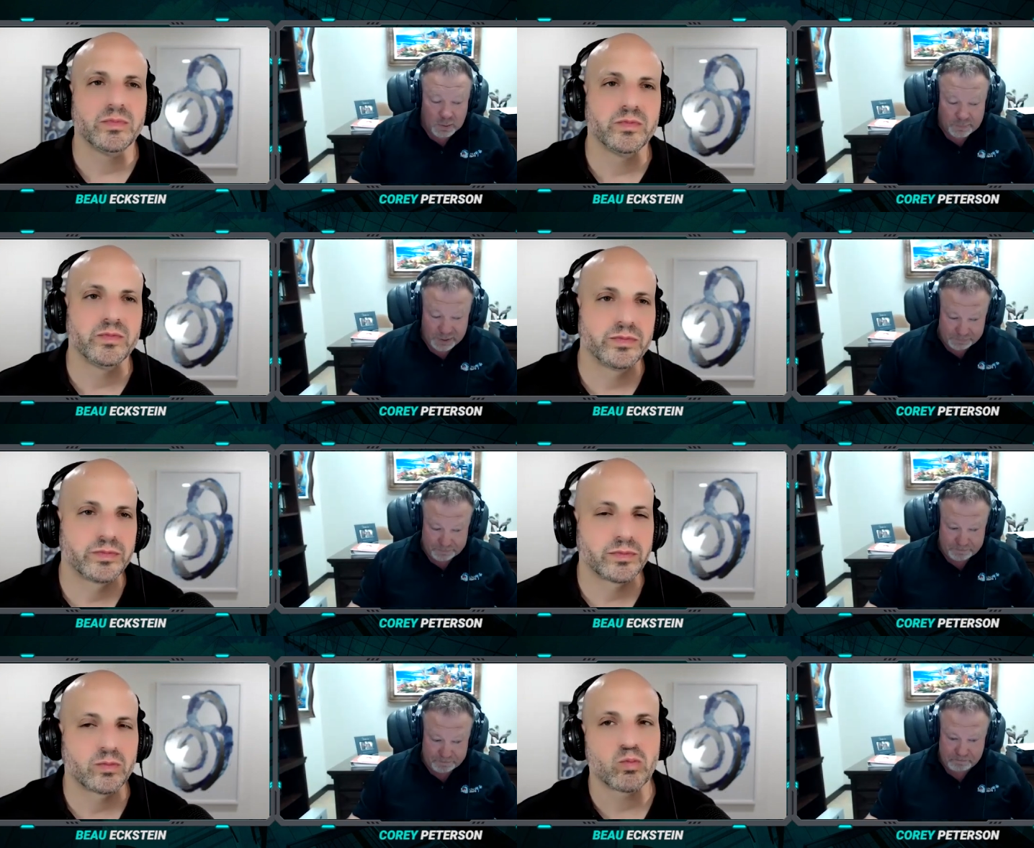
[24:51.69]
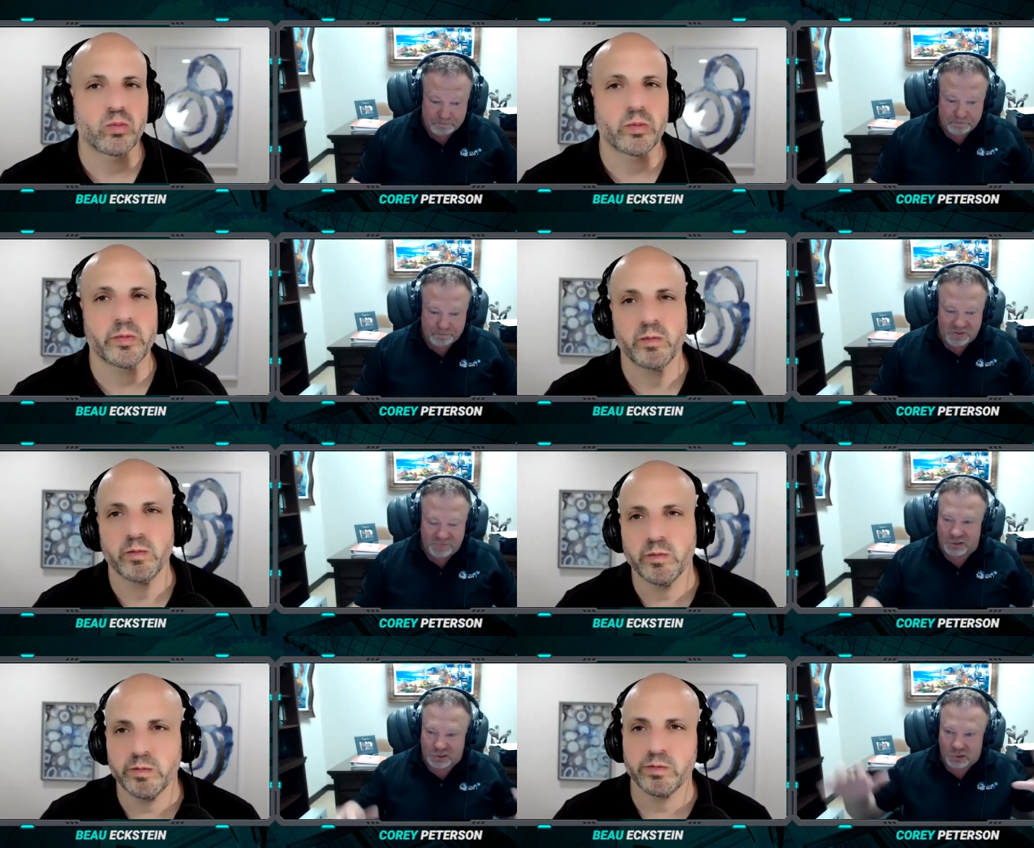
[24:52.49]
Speaker 1: But if you
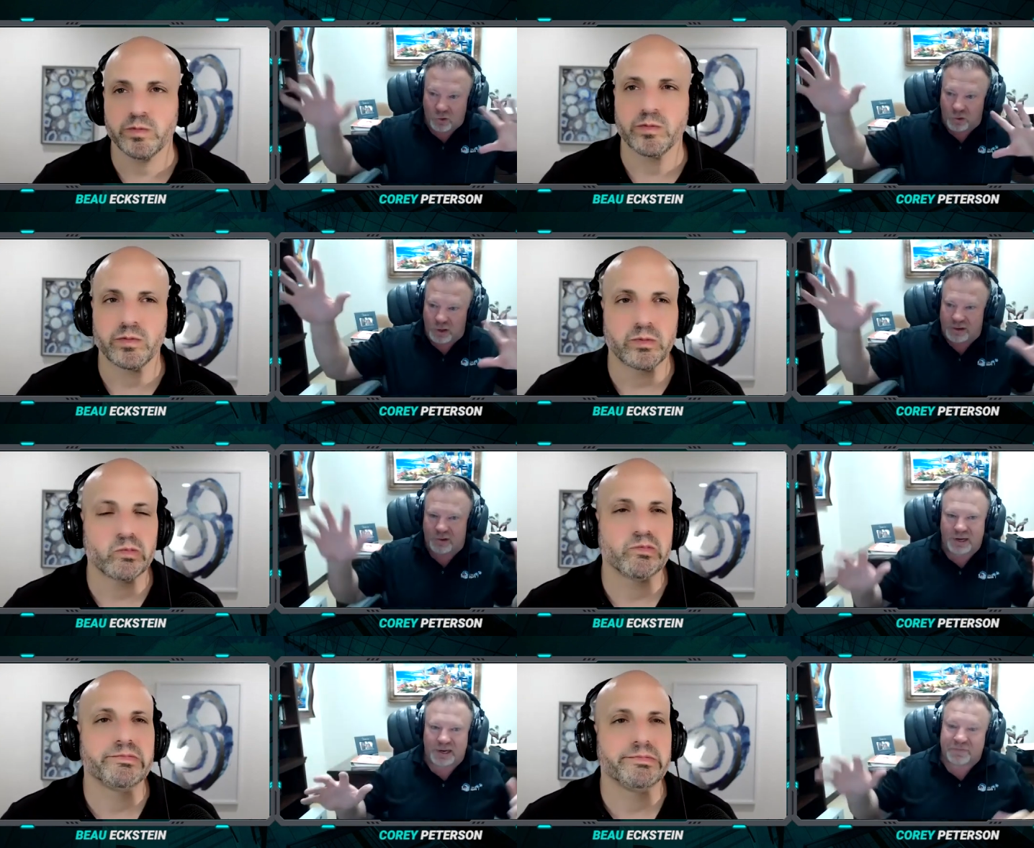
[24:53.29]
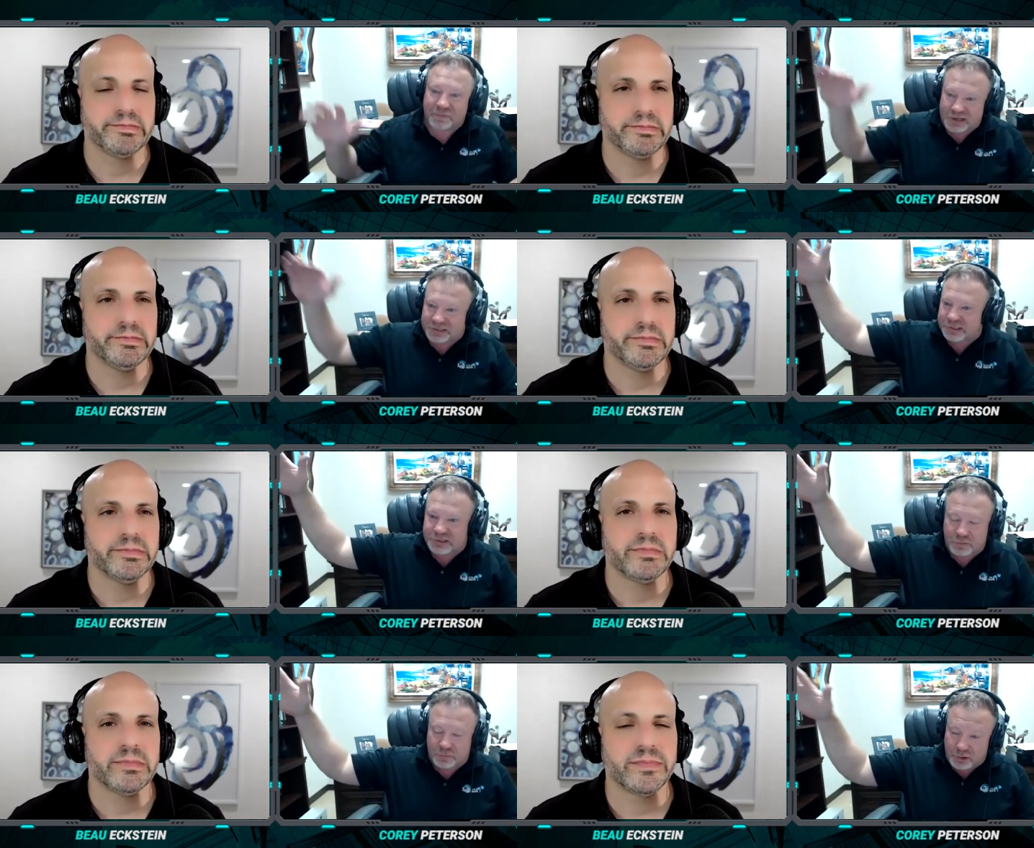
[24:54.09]
look at the whole, you know, and inflation is
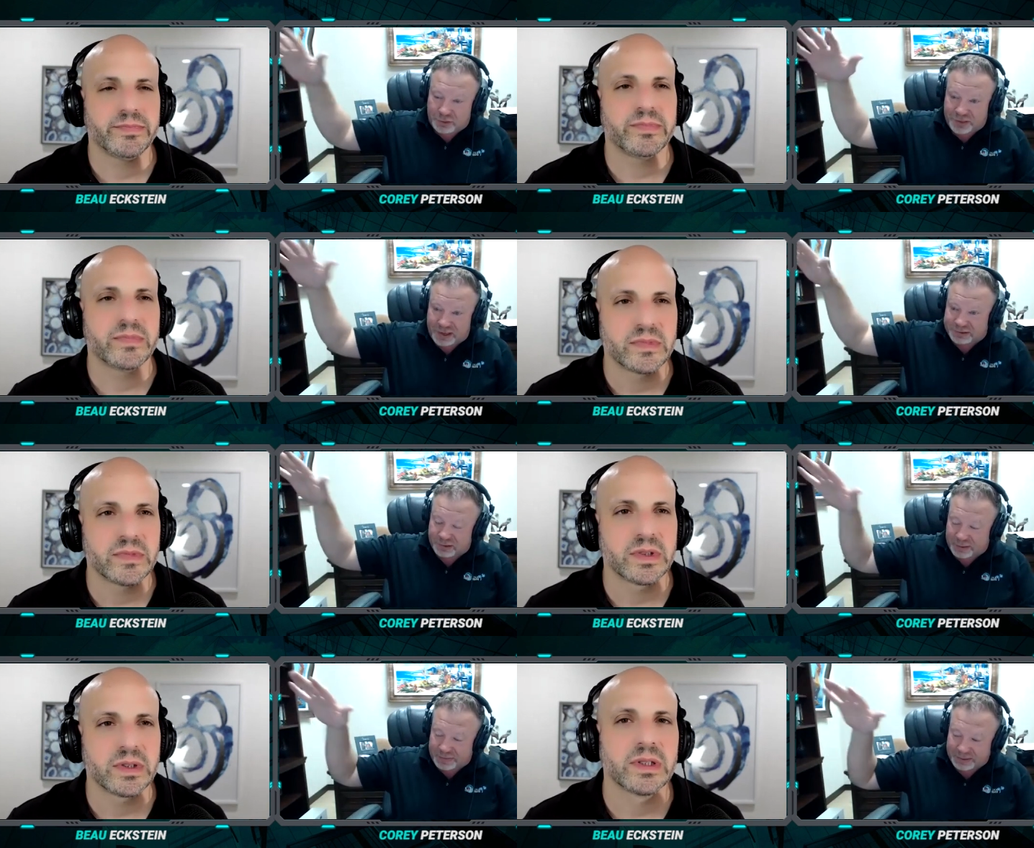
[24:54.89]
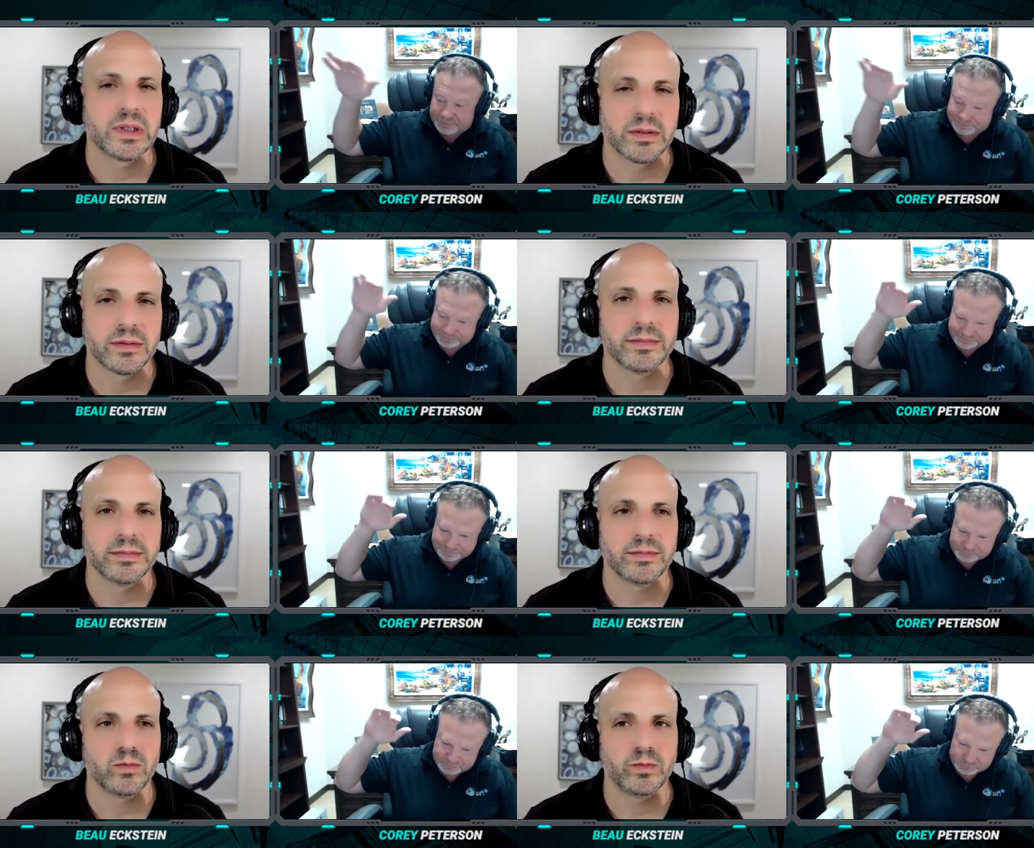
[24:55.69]
the real thing. So I mean,
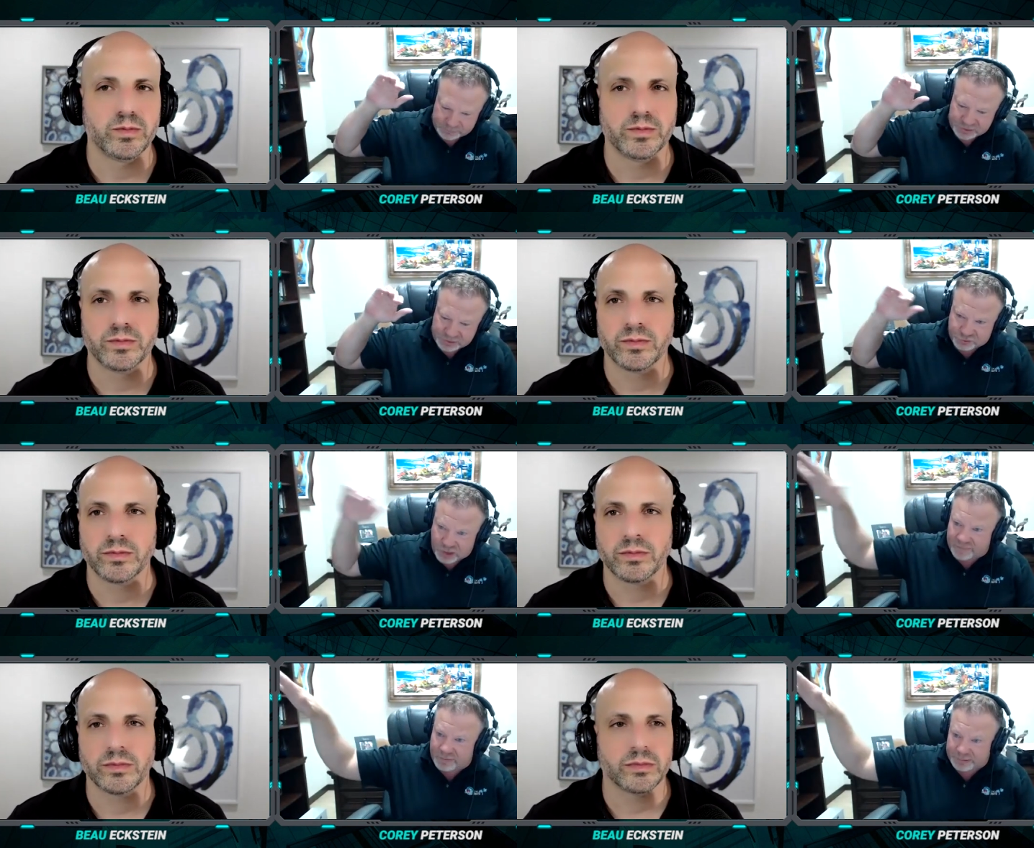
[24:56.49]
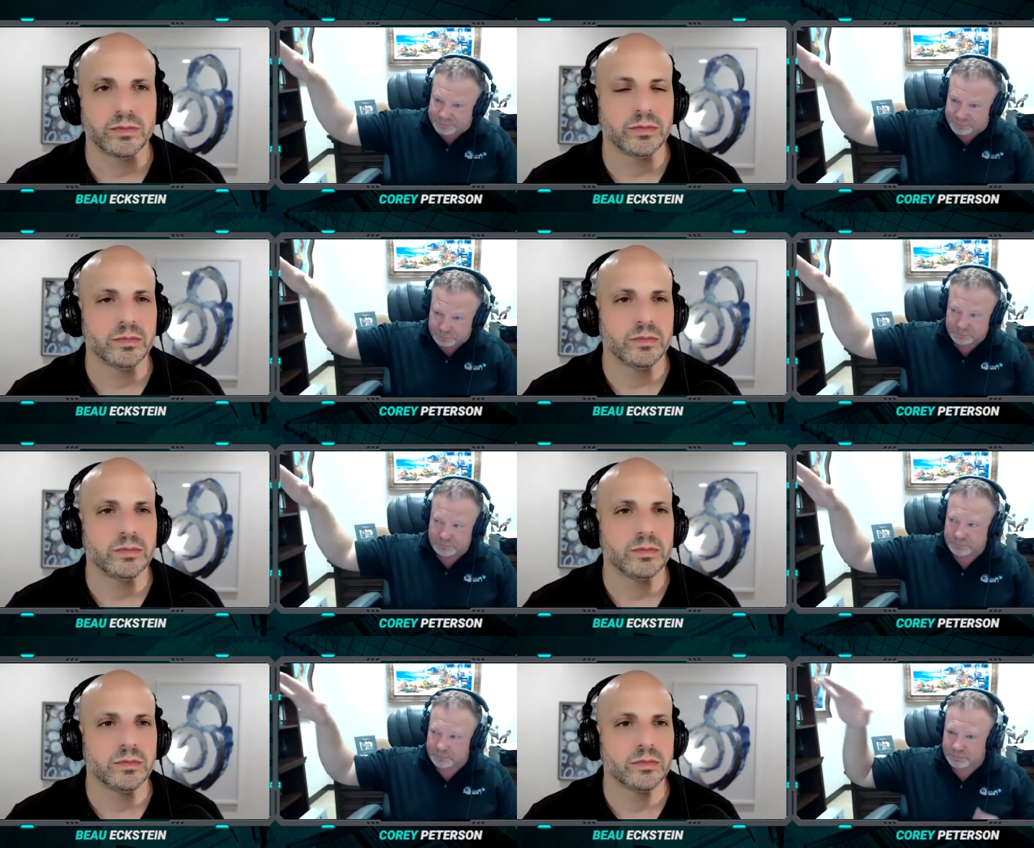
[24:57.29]
it's driving
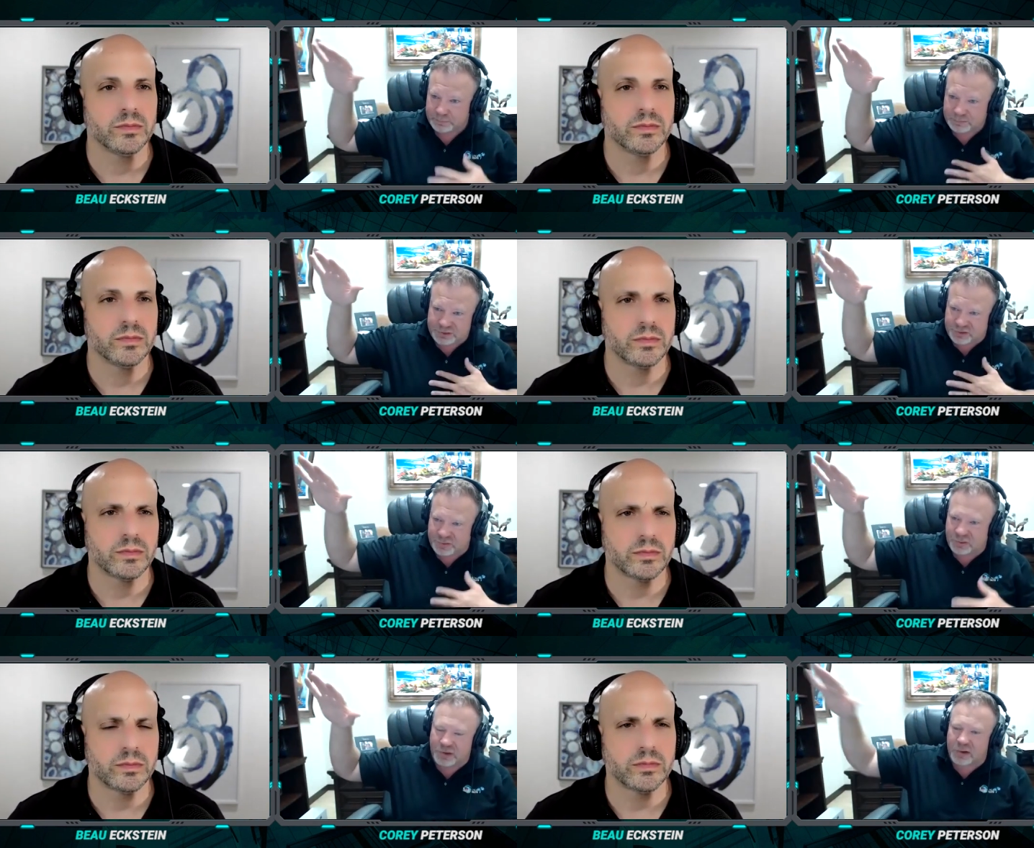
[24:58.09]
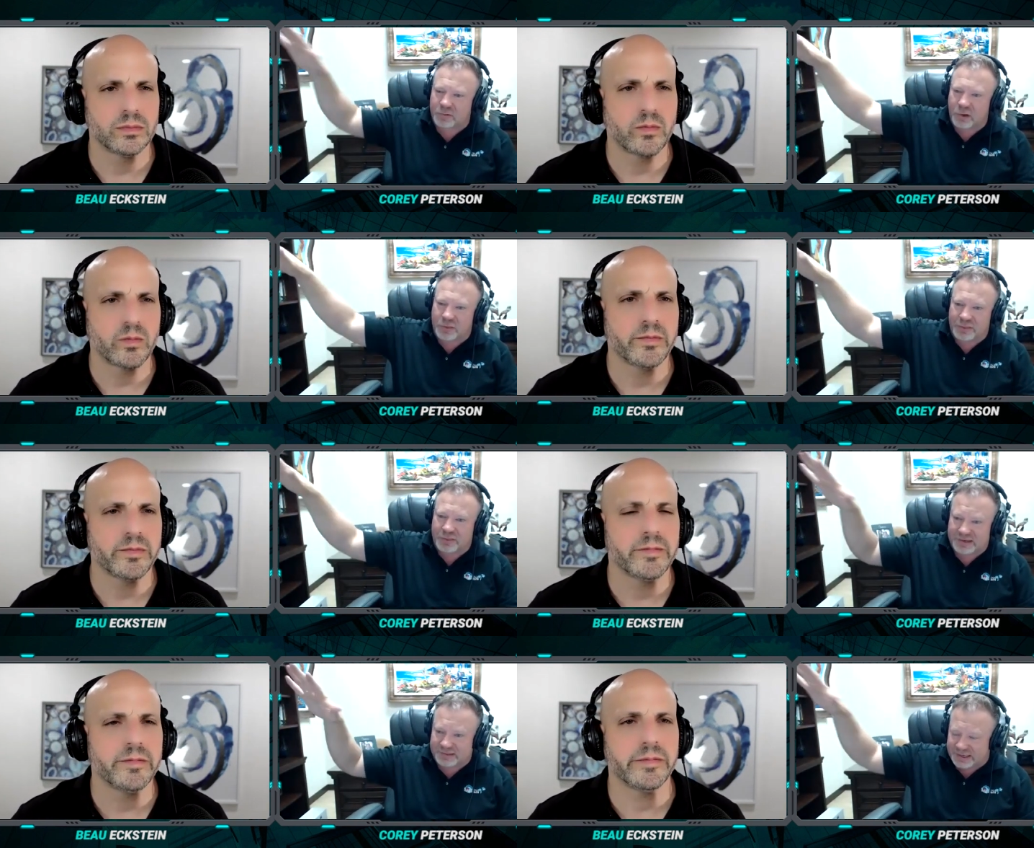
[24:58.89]
excuse me, rent growth and
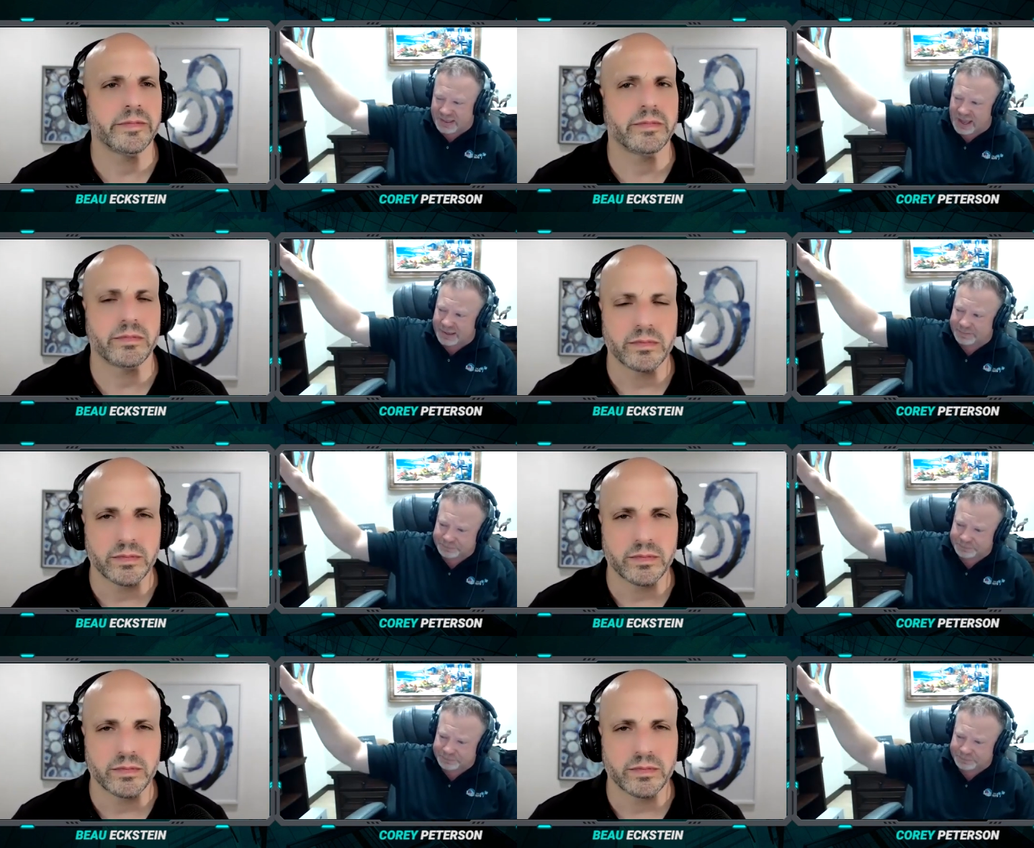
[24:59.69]
things like that